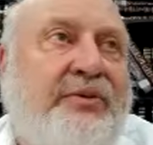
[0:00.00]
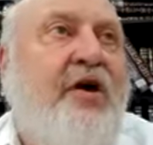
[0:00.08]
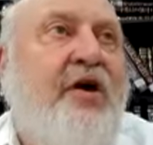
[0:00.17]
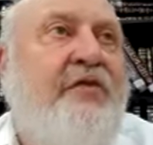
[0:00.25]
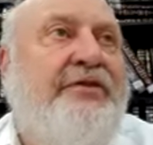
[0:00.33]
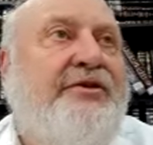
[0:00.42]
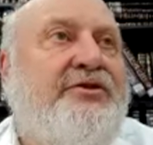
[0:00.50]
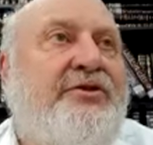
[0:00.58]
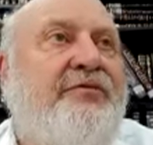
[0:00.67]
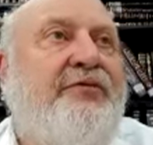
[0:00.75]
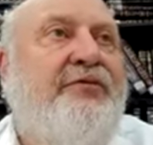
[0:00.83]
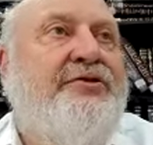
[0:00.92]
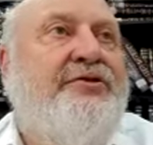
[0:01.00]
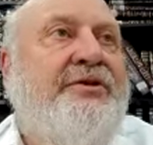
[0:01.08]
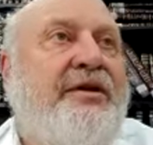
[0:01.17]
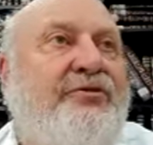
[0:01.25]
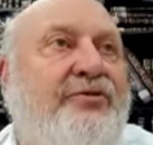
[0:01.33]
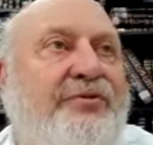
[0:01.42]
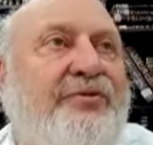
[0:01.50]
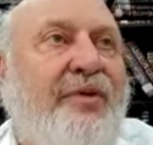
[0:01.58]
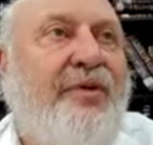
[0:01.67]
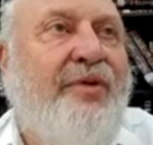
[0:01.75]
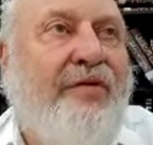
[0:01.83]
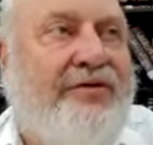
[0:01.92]
we give Kavat first and then to, to
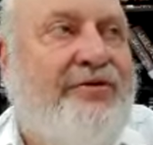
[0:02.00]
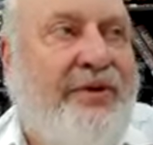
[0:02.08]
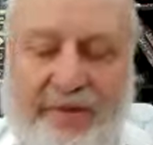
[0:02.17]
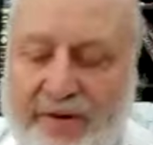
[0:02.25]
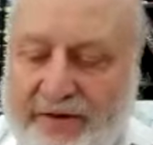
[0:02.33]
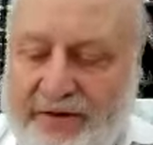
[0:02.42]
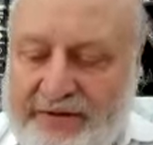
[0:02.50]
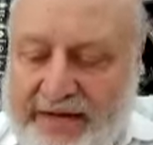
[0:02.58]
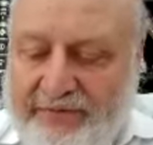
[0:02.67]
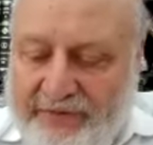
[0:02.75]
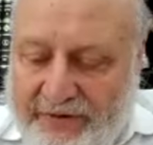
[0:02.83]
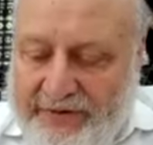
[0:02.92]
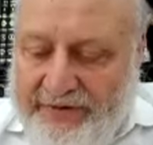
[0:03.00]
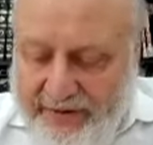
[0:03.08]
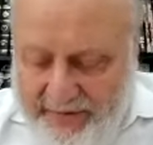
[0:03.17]
Bubble. So we gave Rabbi Yechon's name first.